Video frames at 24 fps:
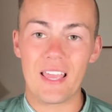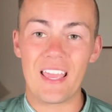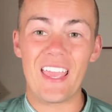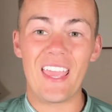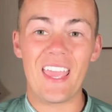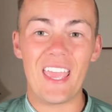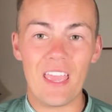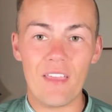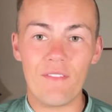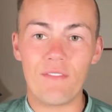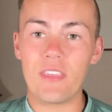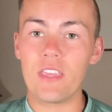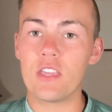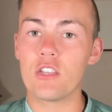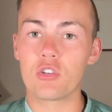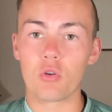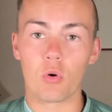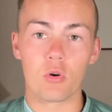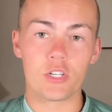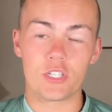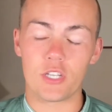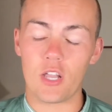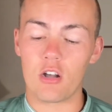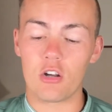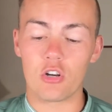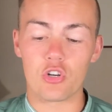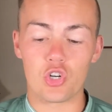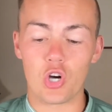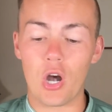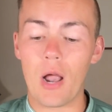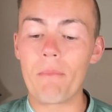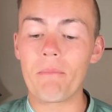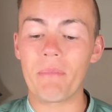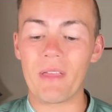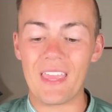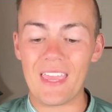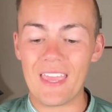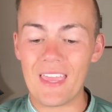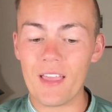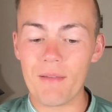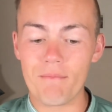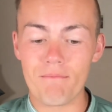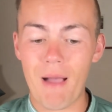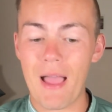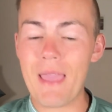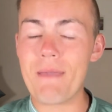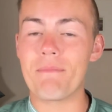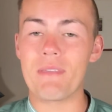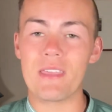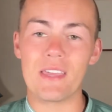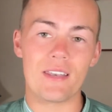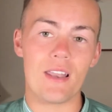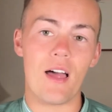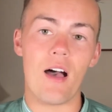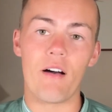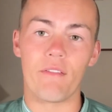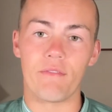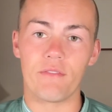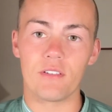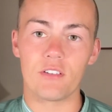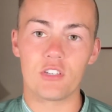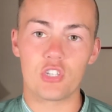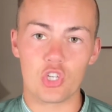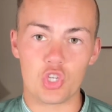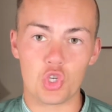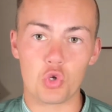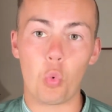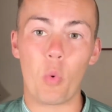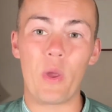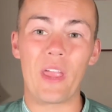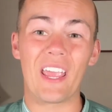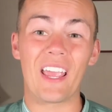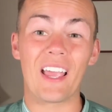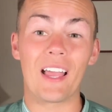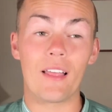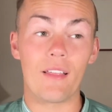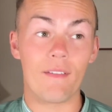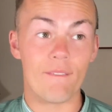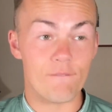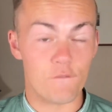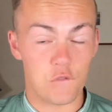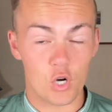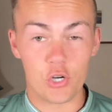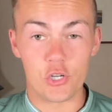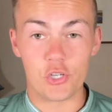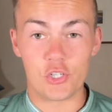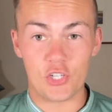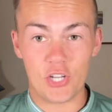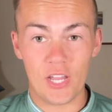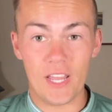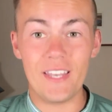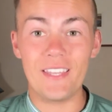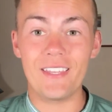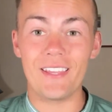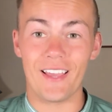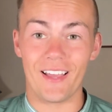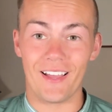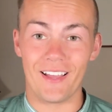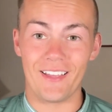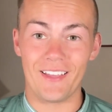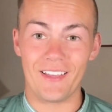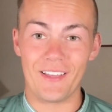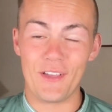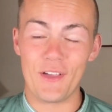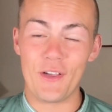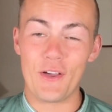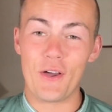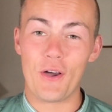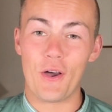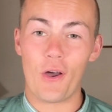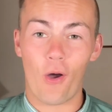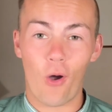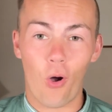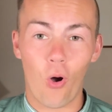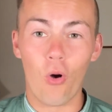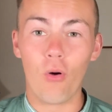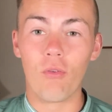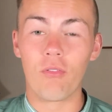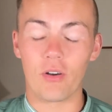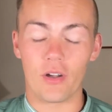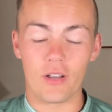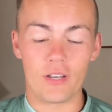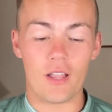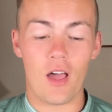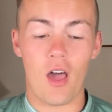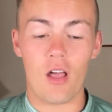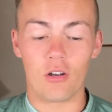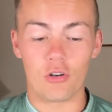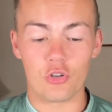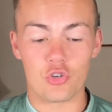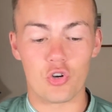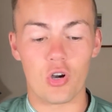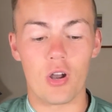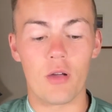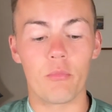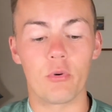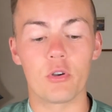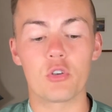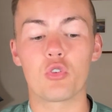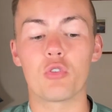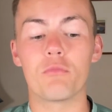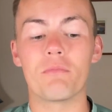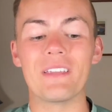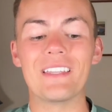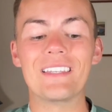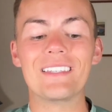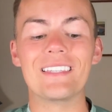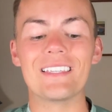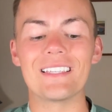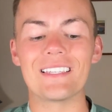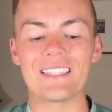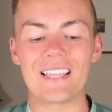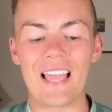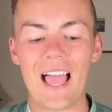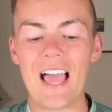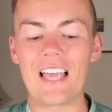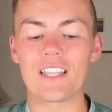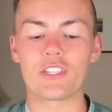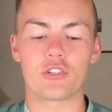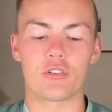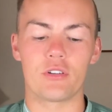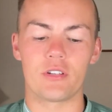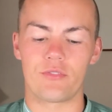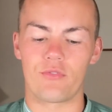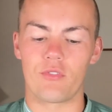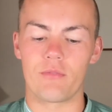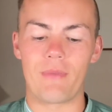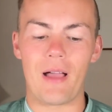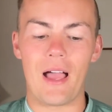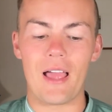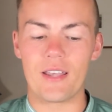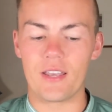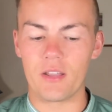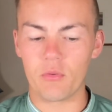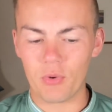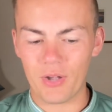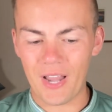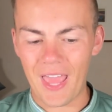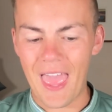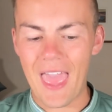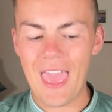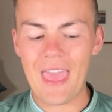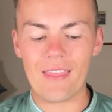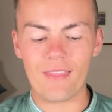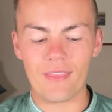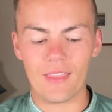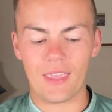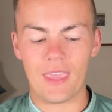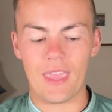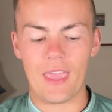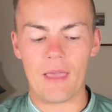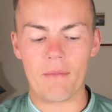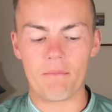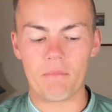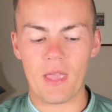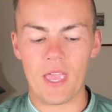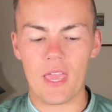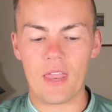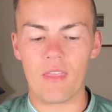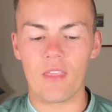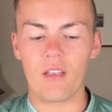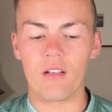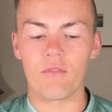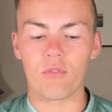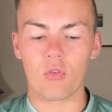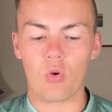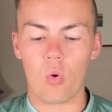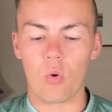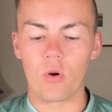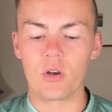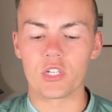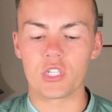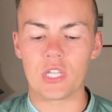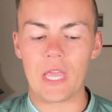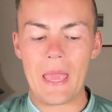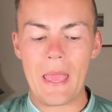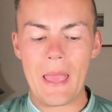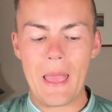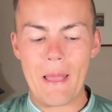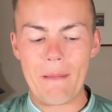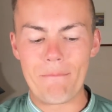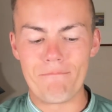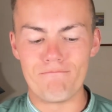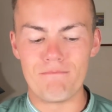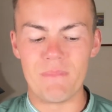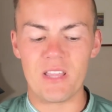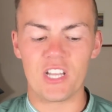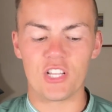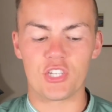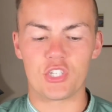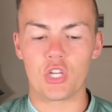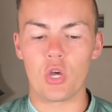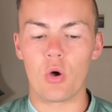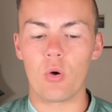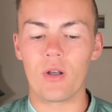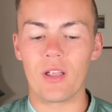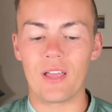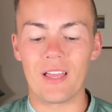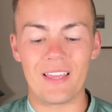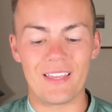if he endorsed Donald Trump, it might be enough to swing Virginia over to Donald Trump, which would be disastrous for Biden. It would end the campaign. And then, of course, Minnesota